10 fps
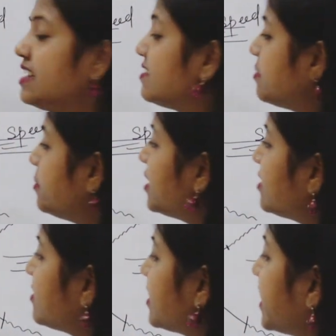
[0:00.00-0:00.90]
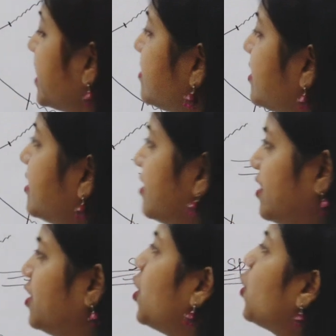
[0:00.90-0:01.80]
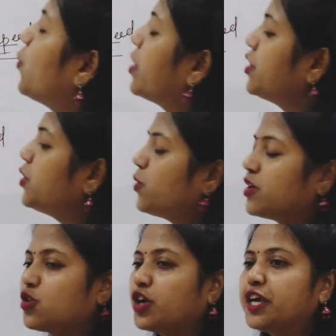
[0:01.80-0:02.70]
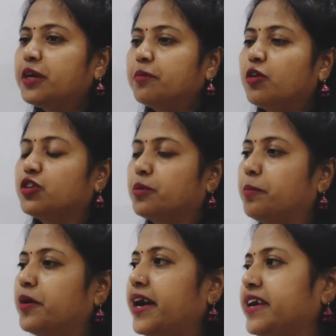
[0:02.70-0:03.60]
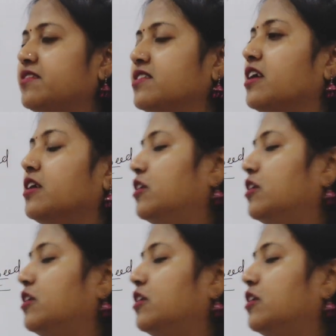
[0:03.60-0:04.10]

Similar is the case here. When you are talking about a price,